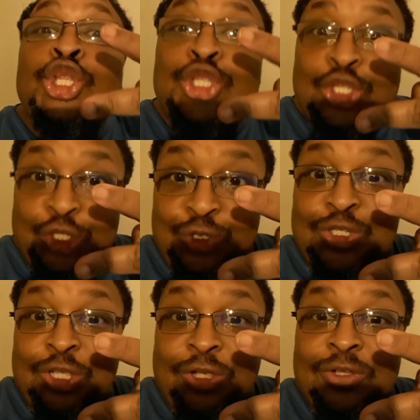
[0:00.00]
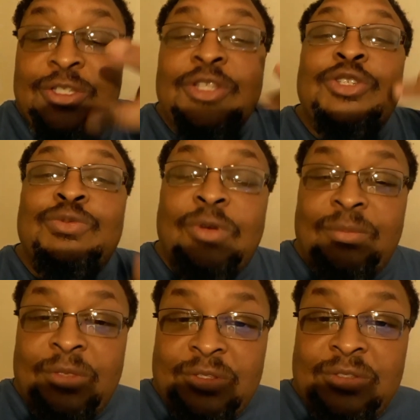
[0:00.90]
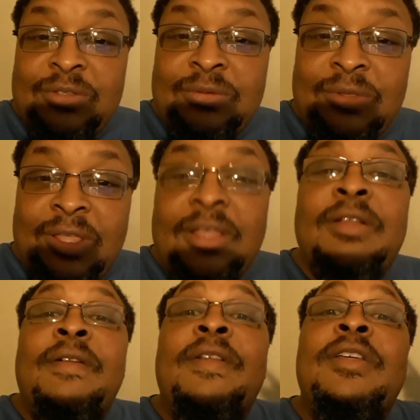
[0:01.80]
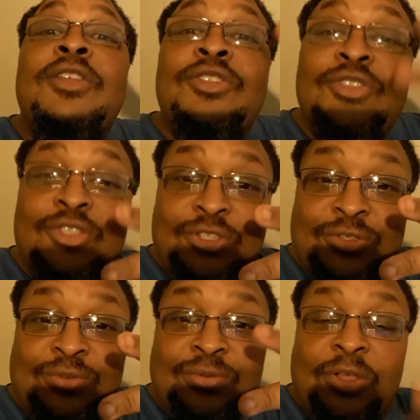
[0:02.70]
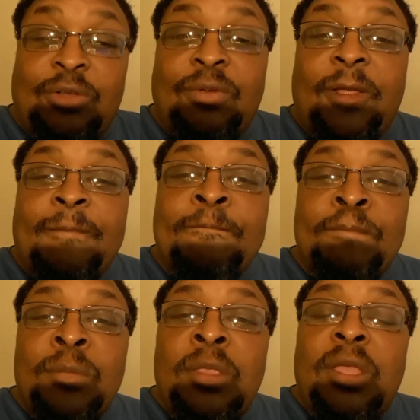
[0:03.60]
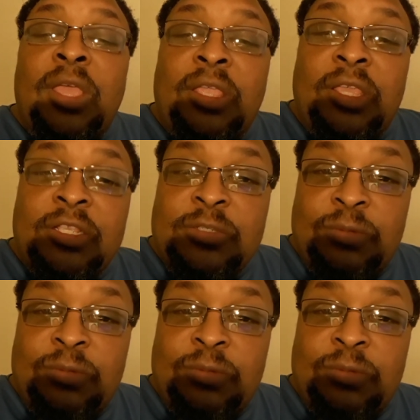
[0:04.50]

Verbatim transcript: two songs that you want me to do. Okay, two. All right. And guess